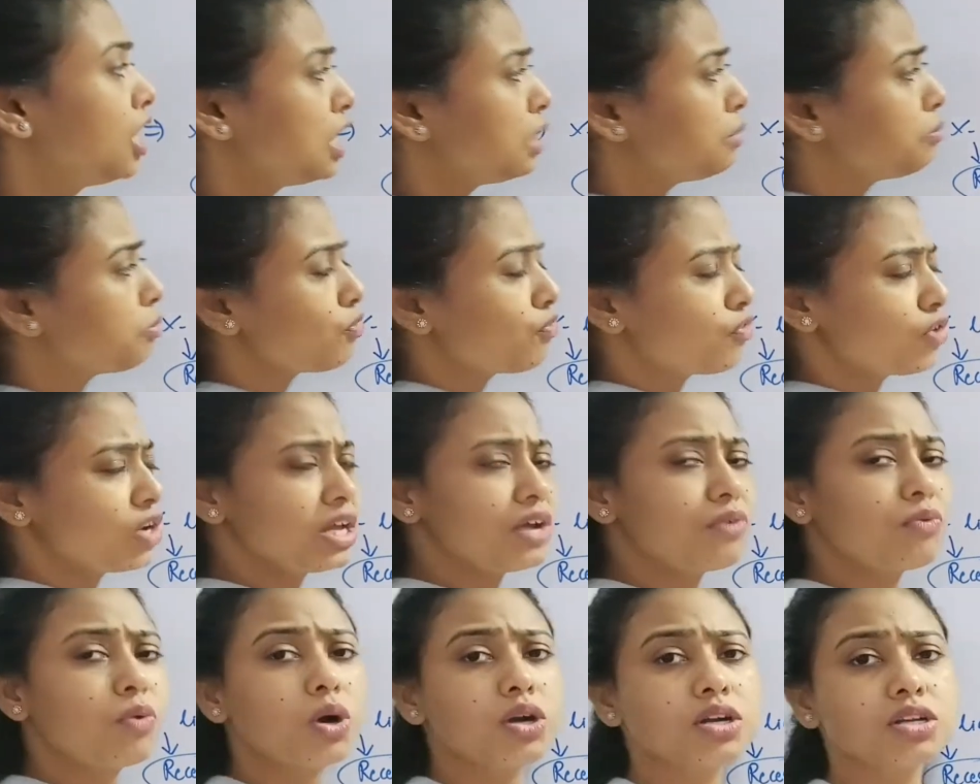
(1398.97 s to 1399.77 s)

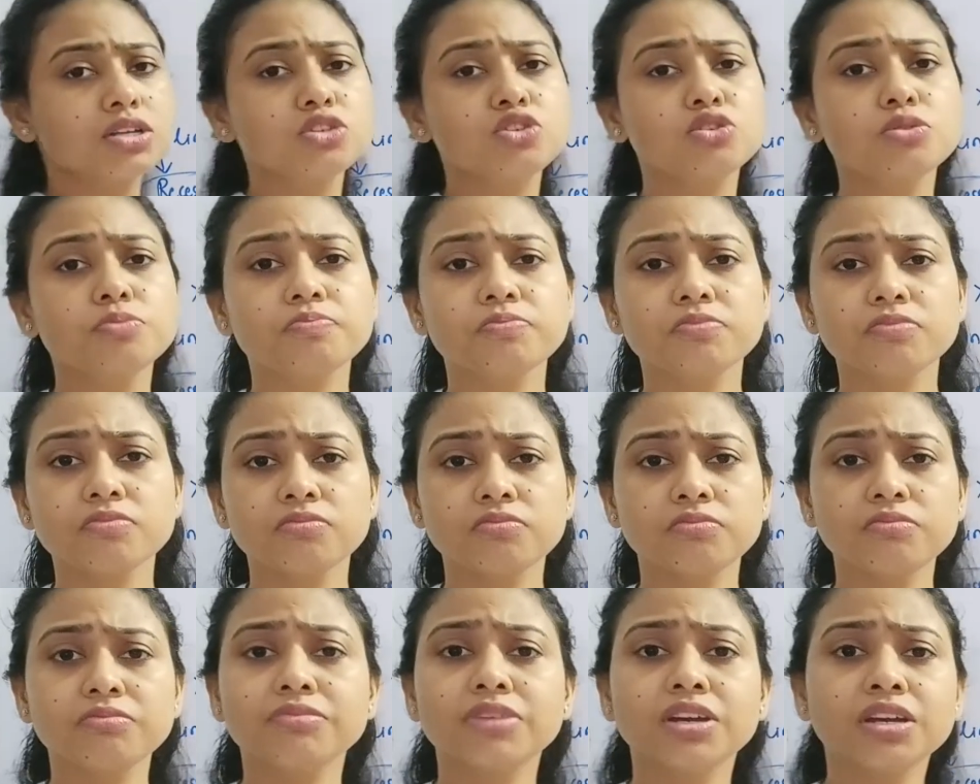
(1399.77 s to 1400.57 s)
Hemophilia, what does
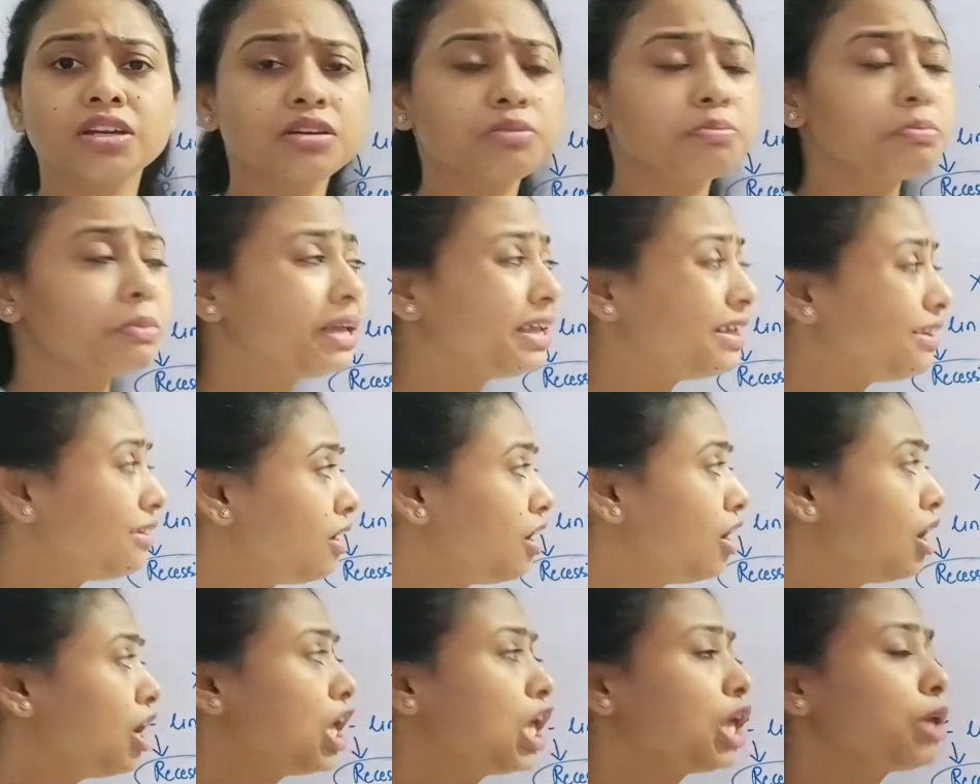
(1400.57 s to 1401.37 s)
it mean?